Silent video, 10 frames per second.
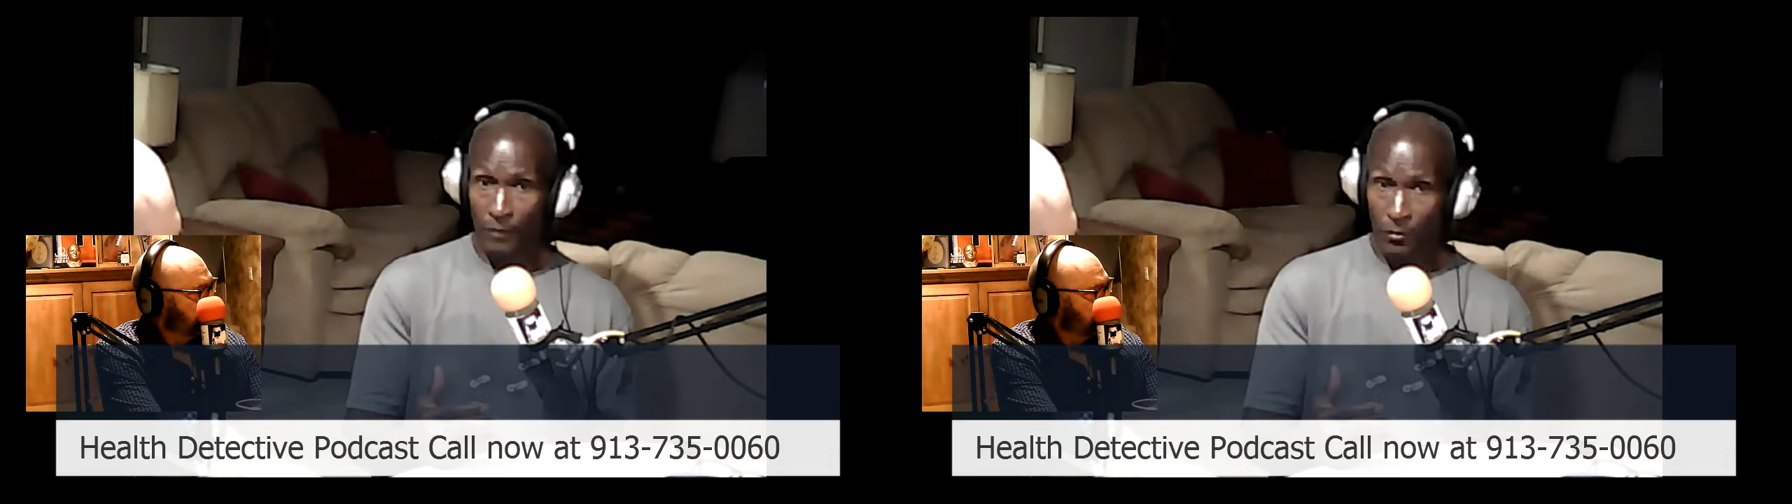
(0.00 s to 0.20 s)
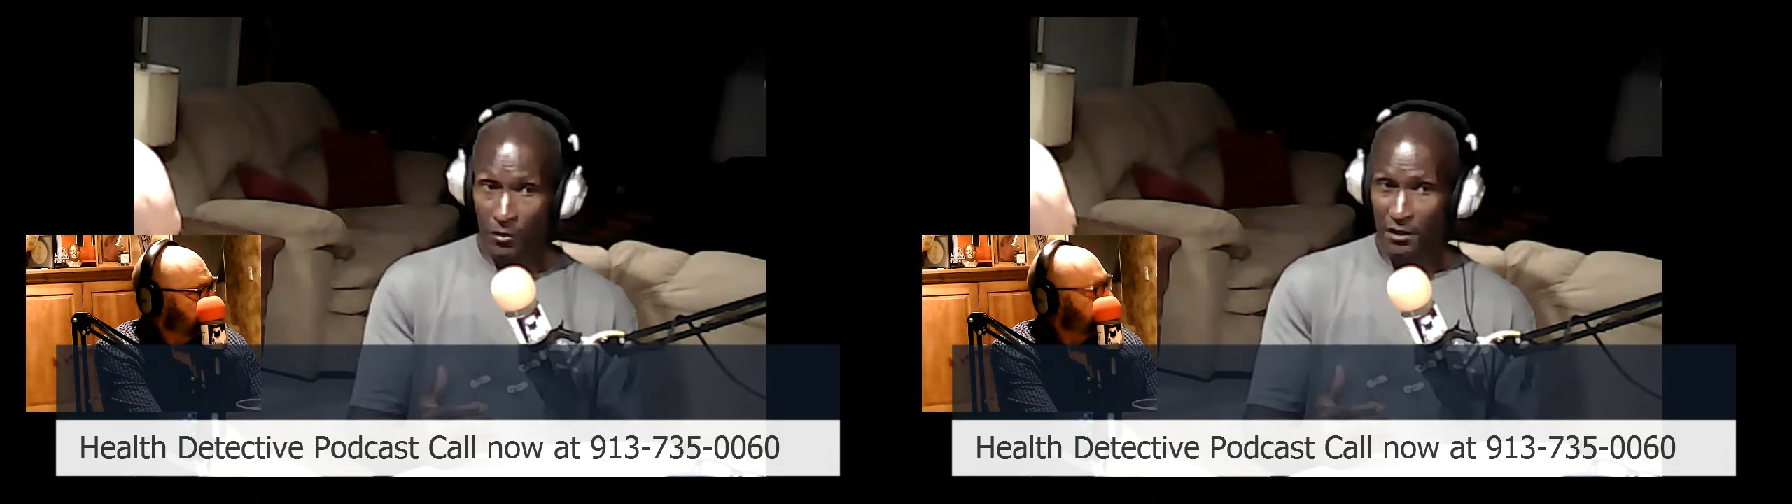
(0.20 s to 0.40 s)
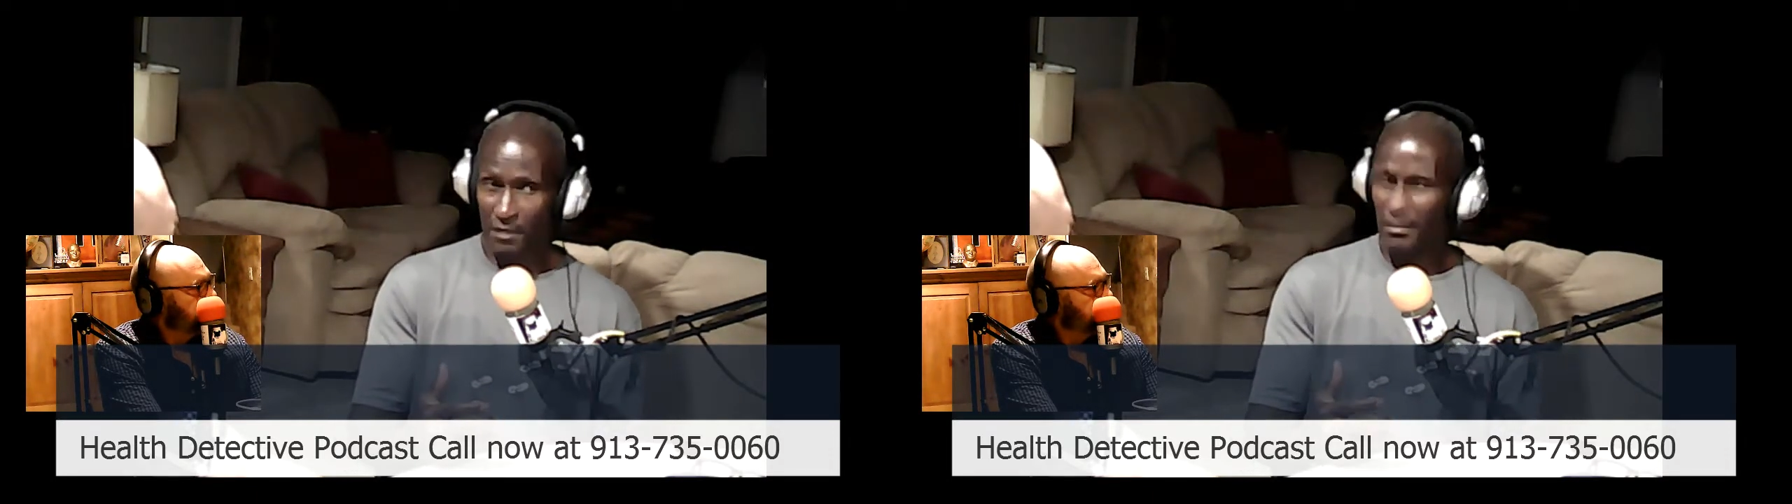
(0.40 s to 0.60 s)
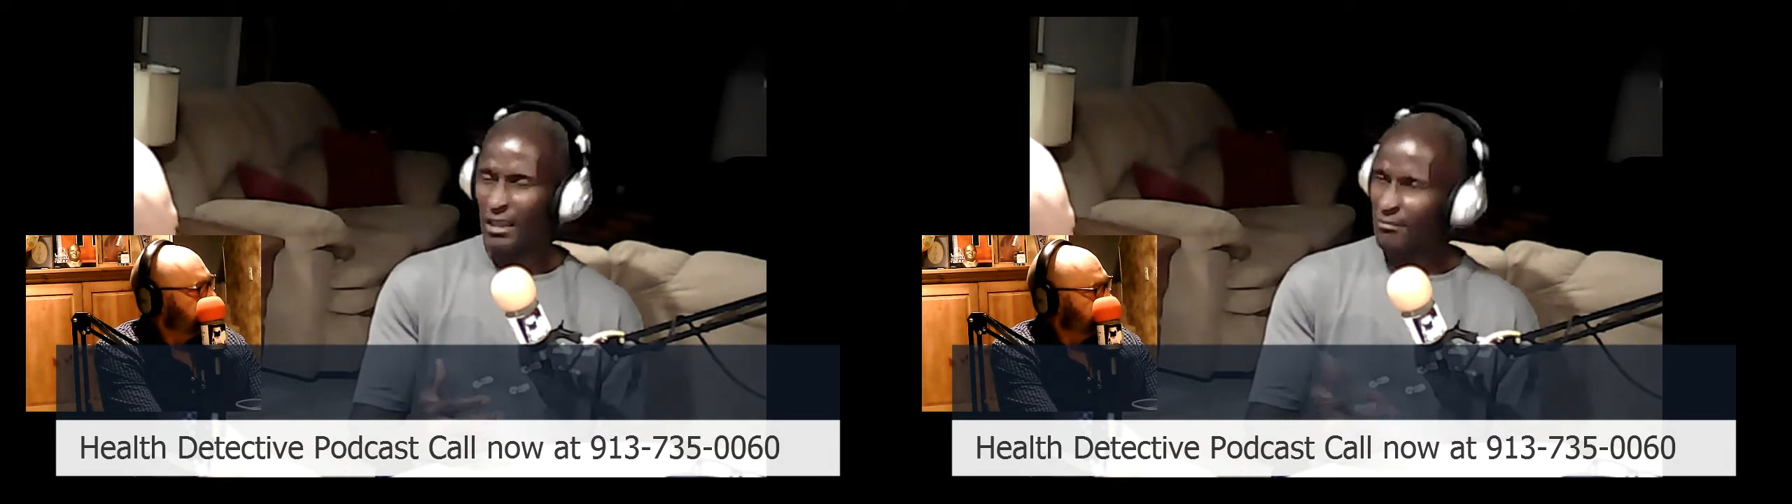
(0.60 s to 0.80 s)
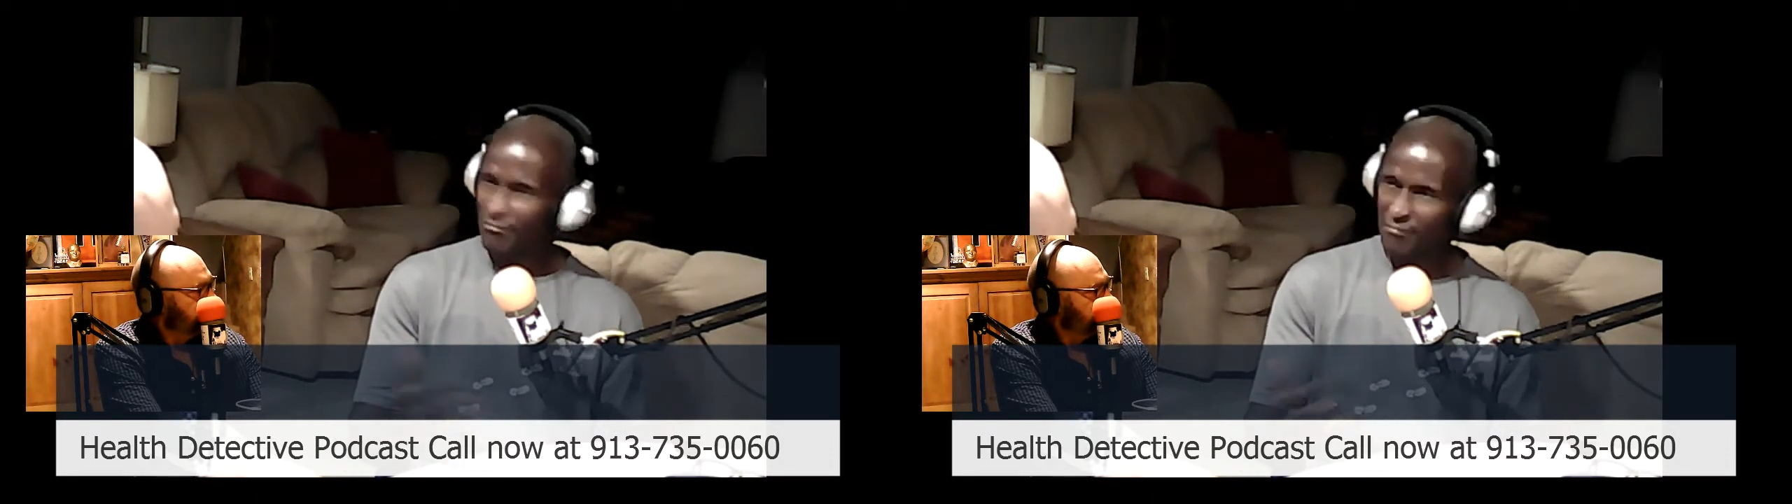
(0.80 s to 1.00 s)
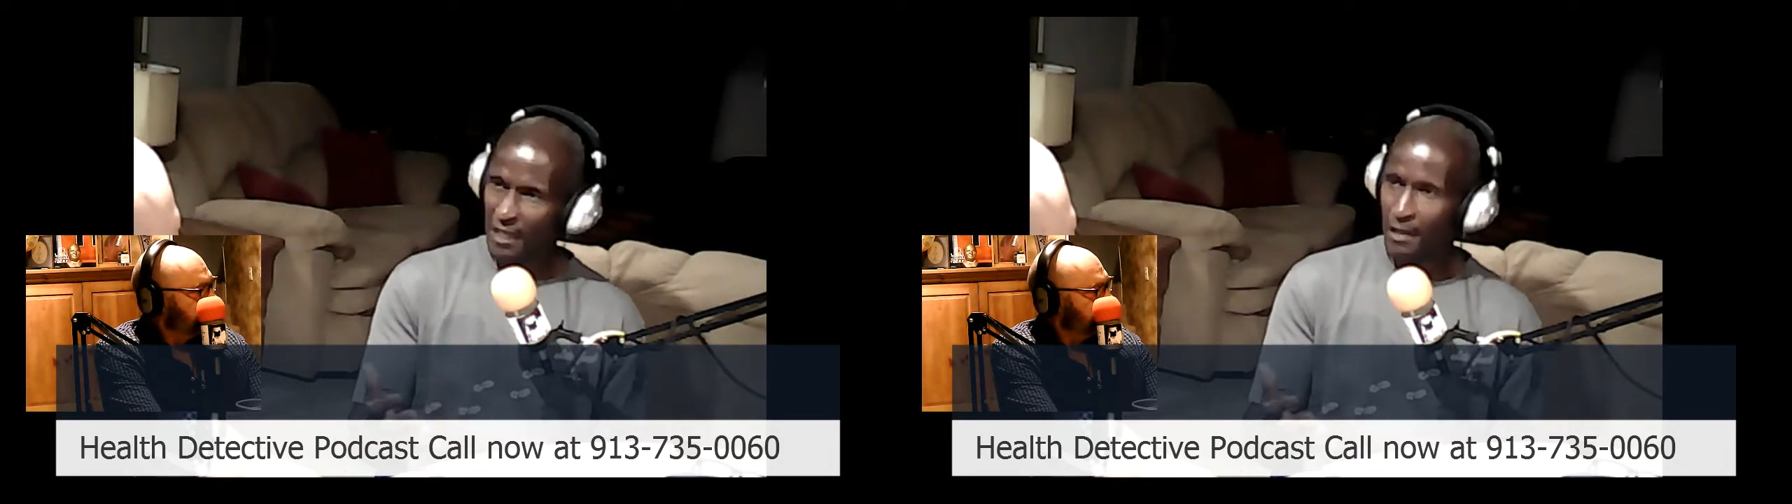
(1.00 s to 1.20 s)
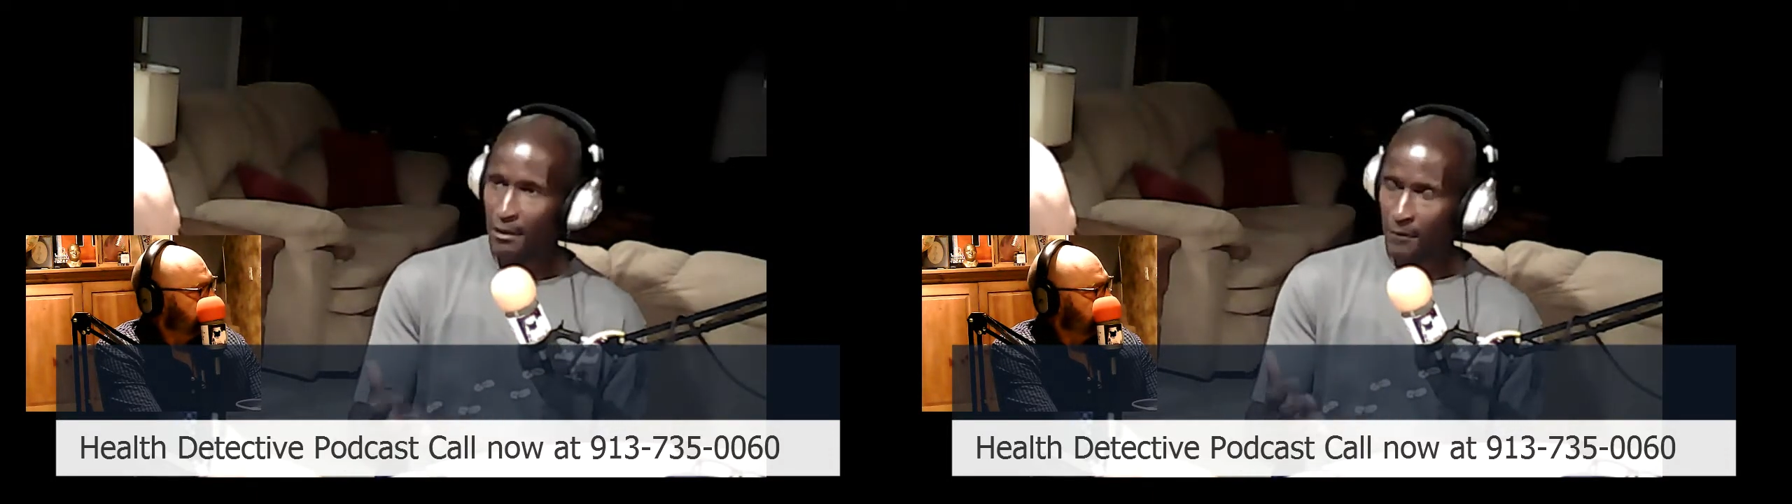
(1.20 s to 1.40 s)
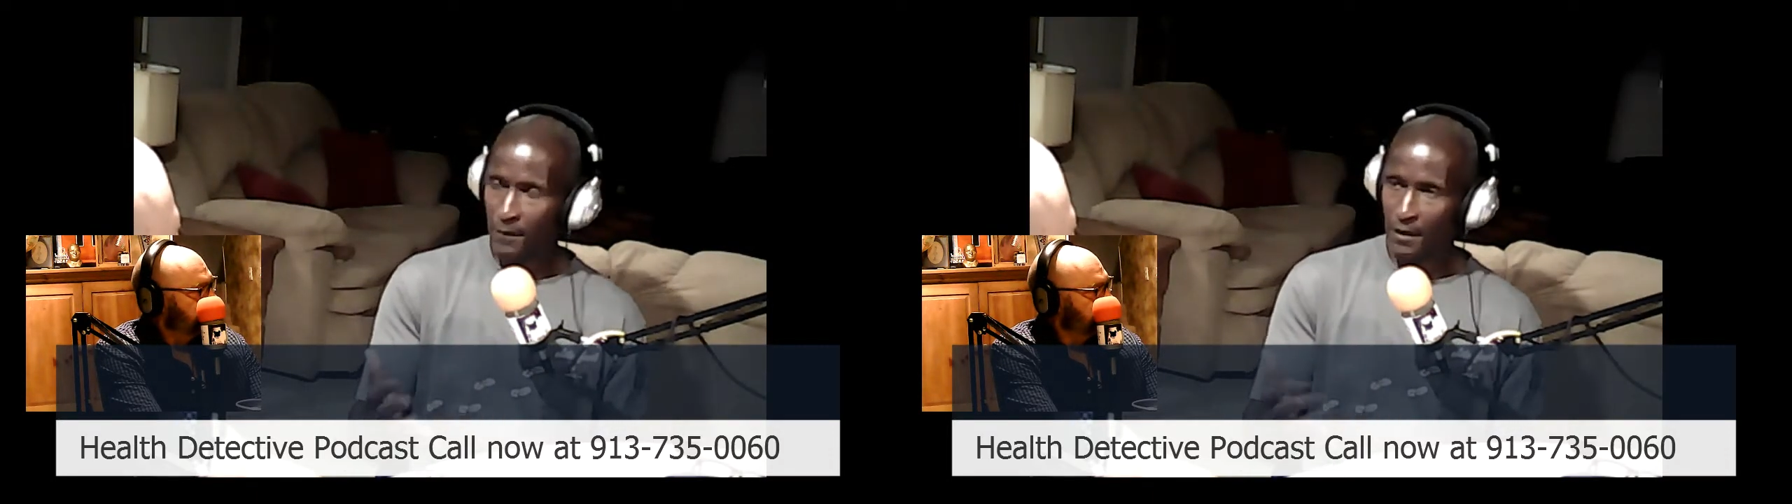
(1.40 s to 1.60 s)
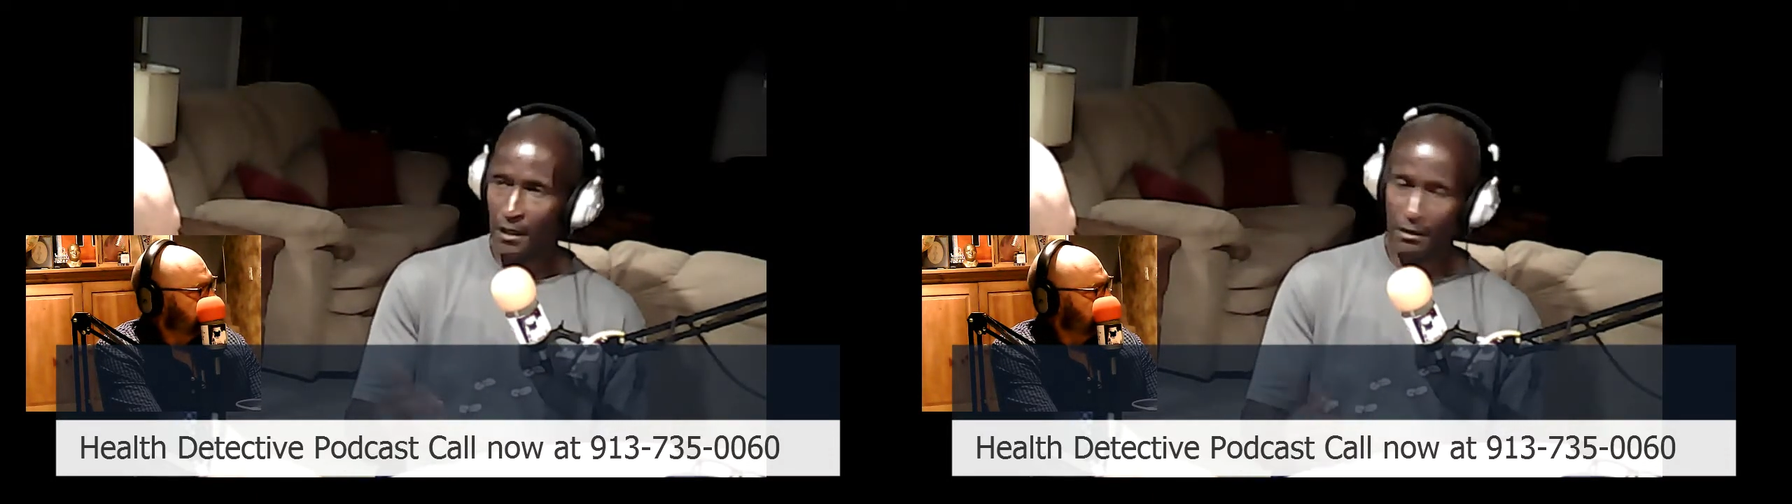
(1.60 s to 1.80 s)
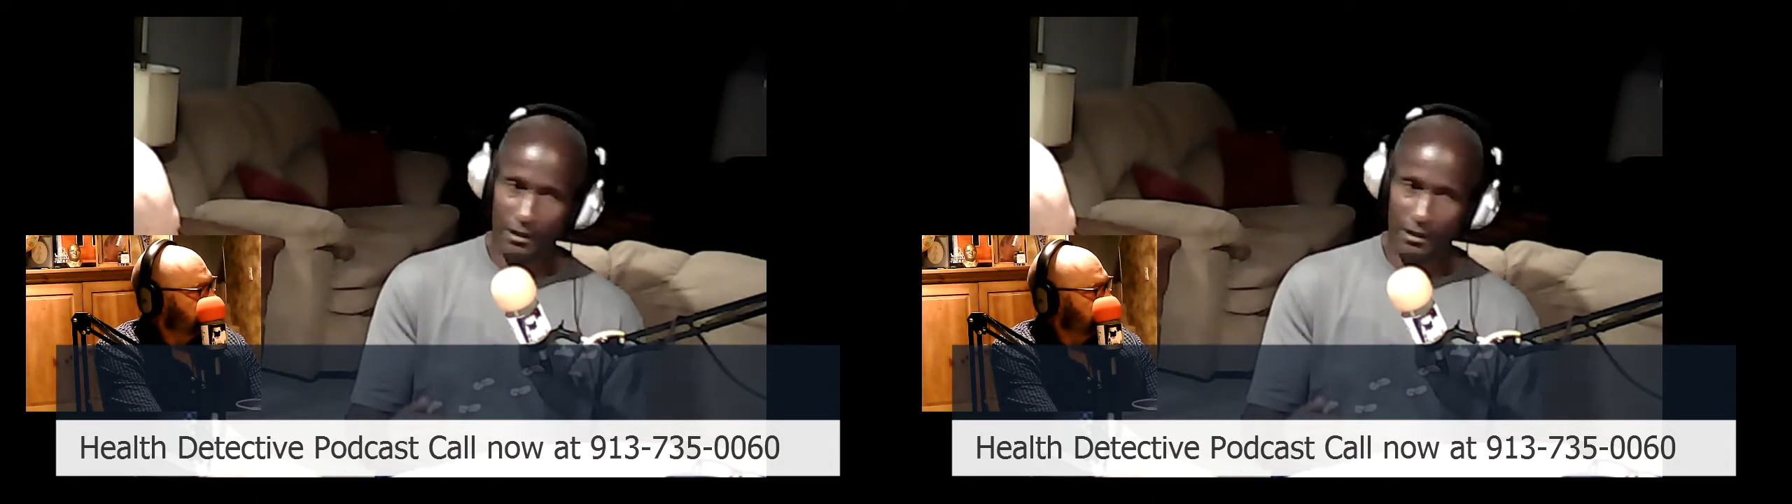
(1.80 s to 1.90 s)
which is about 10 different things.